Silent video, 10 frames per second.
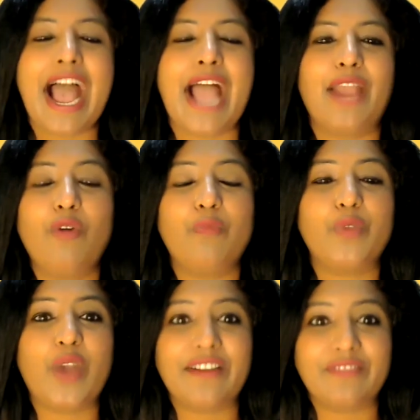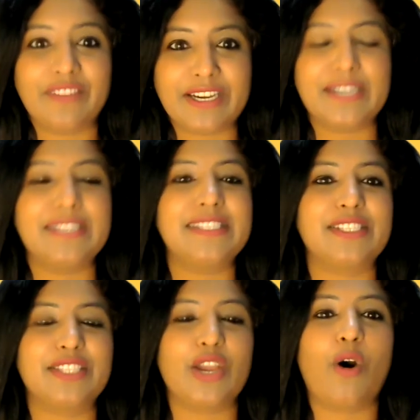I hope you have learned
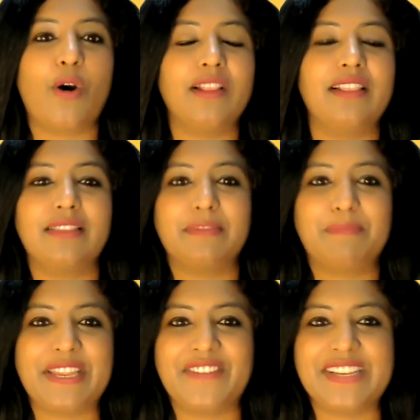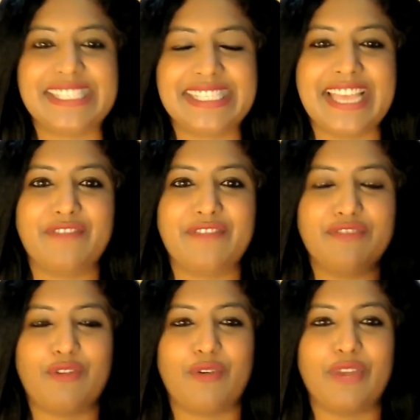the all previous
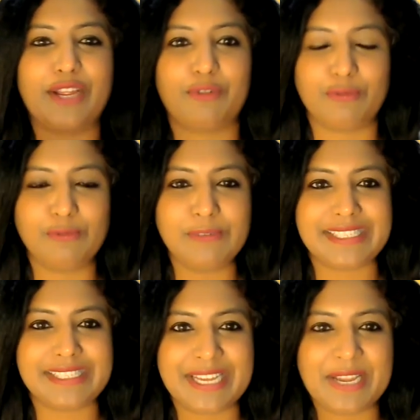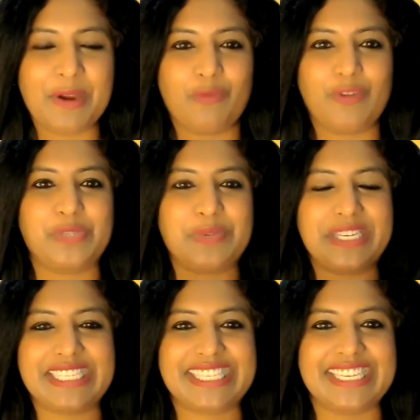7 phonic rules which
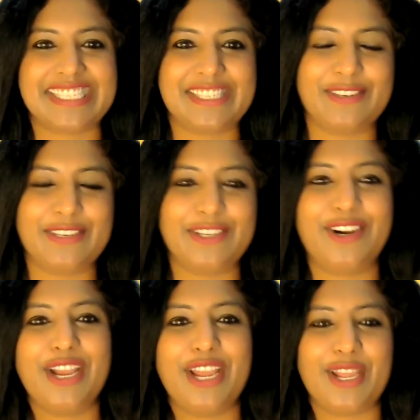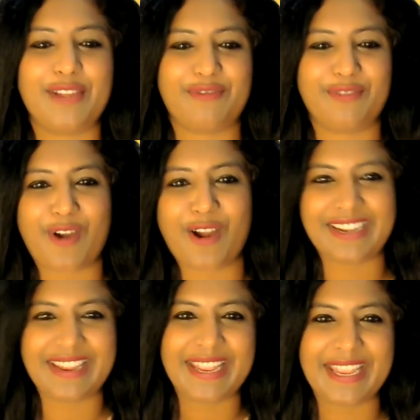we discussed earlier. If
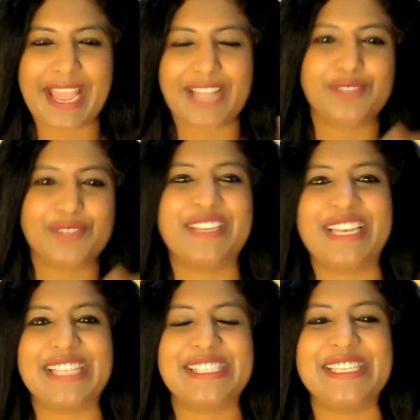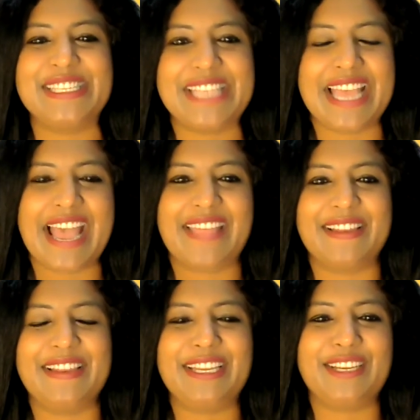not, catch up the lessons and
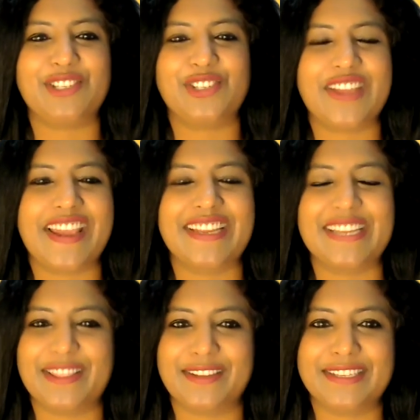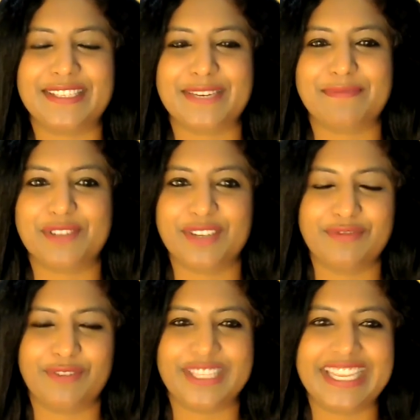the link is shared in the
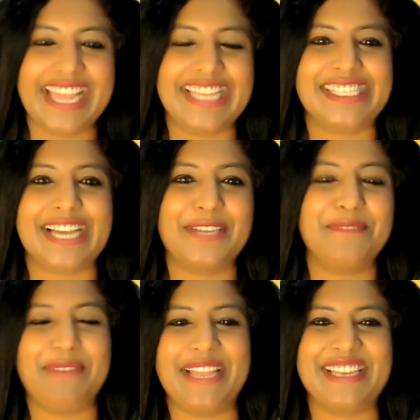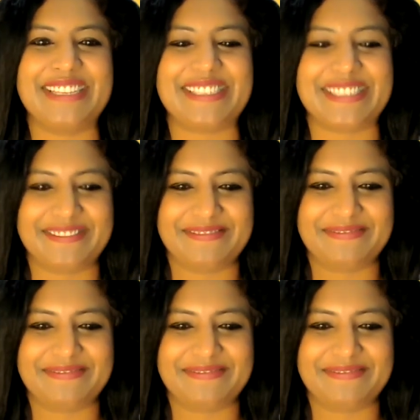description for the entire playlist.